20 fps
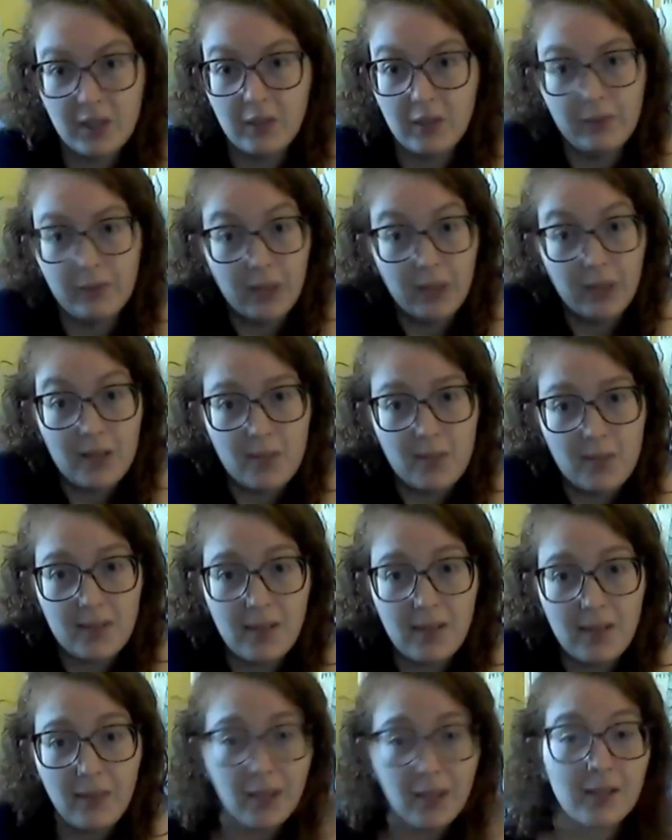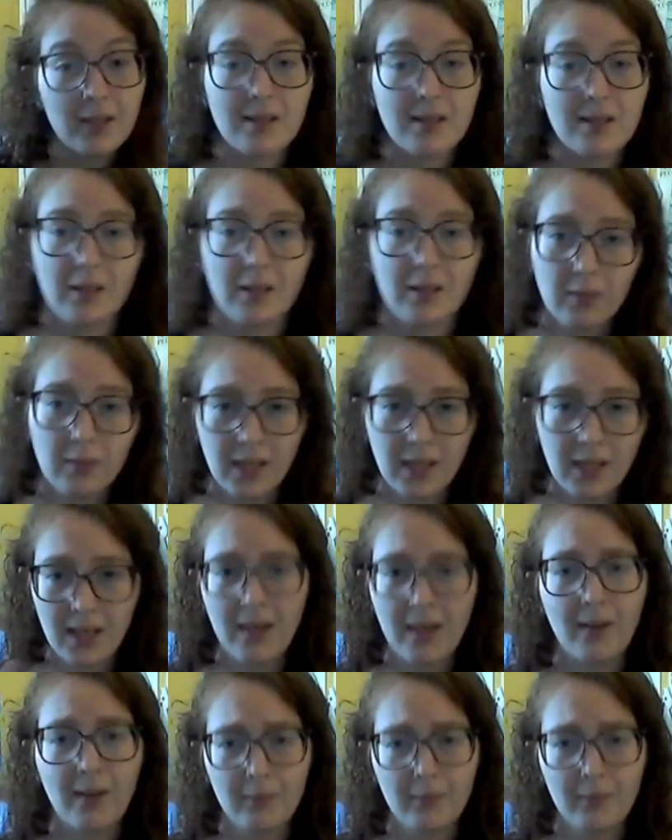very specific. So they
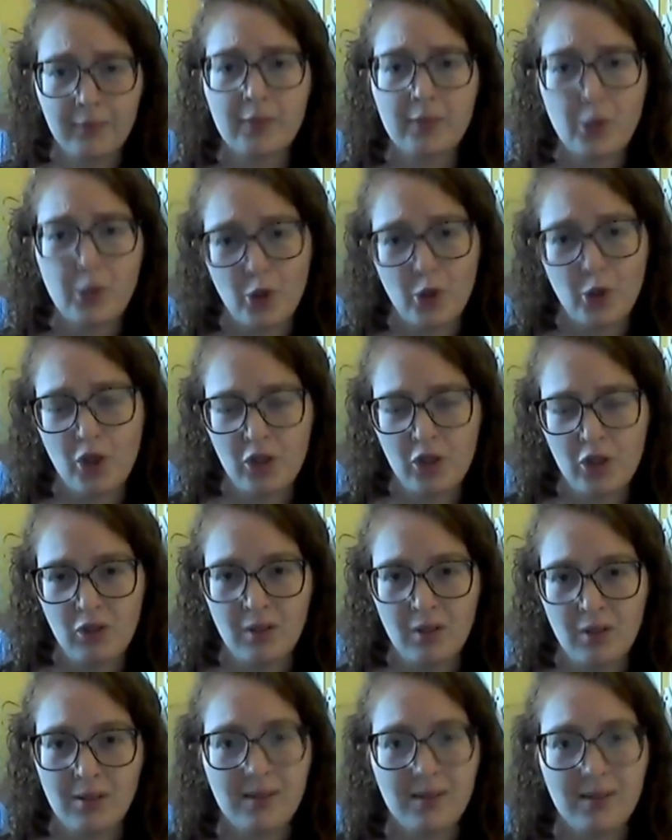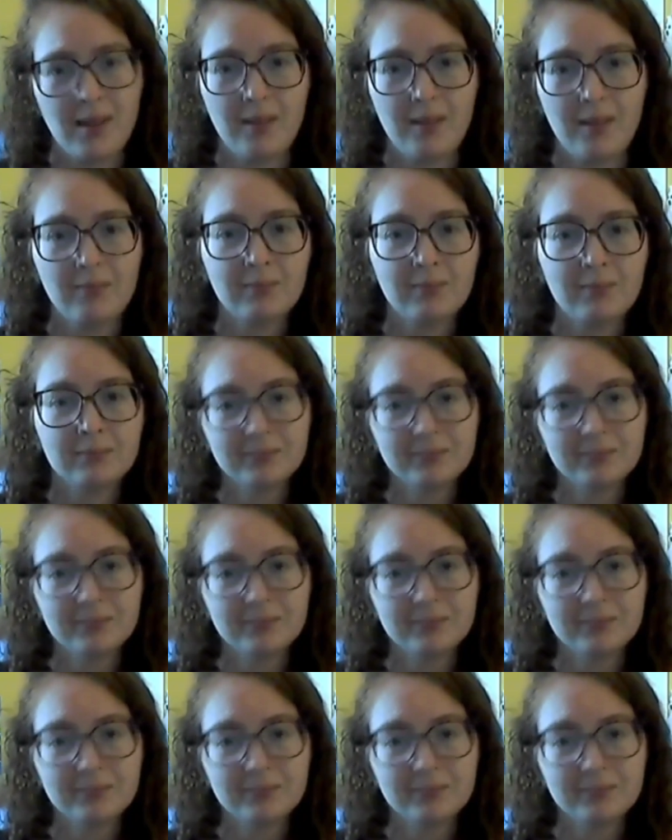have search engines that